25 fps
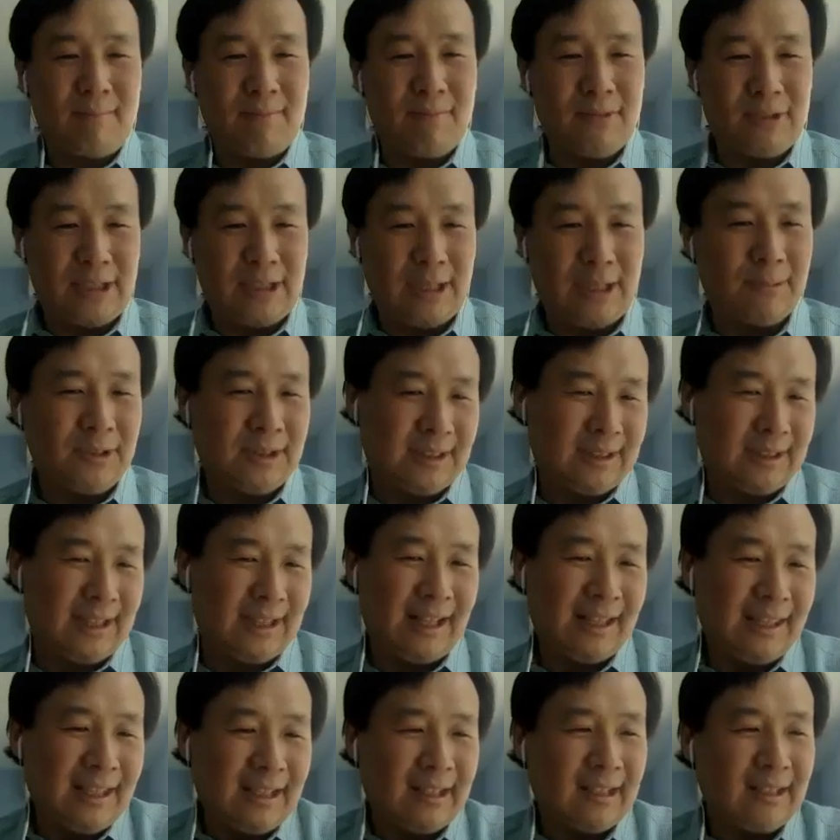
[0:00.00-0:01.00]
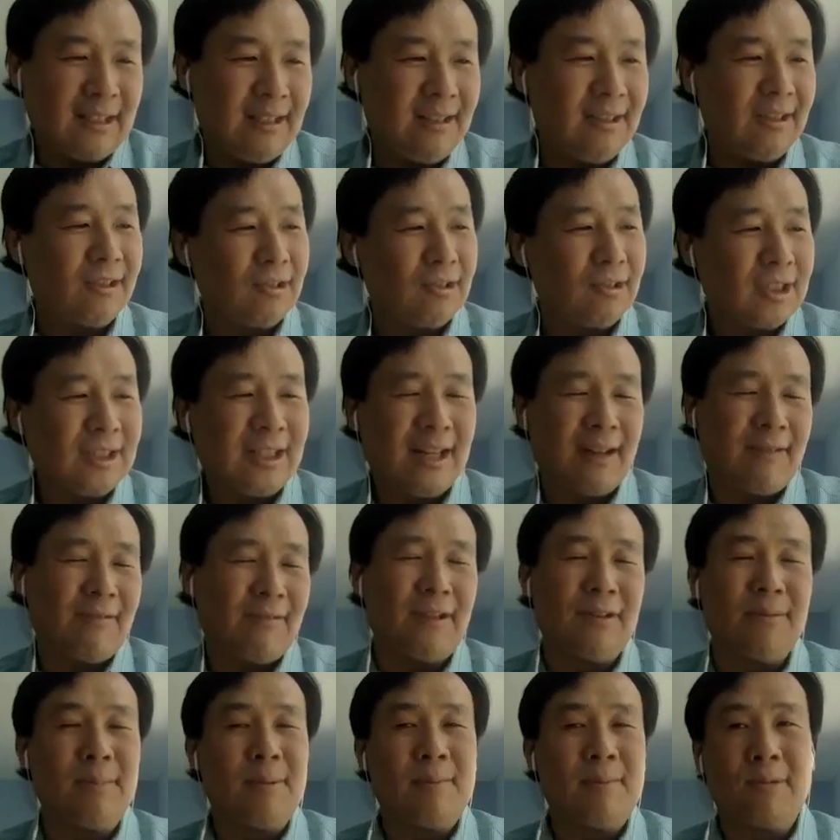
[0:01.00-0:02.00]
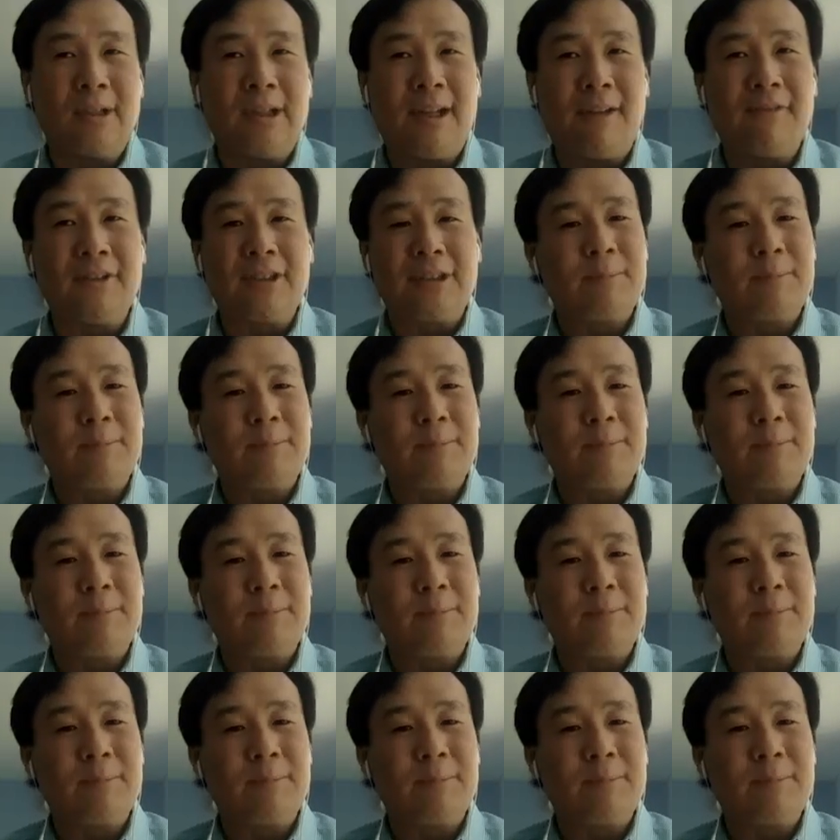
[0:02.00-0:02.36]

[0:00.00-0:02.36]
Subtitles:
was able to, I think, you just have a little bit more life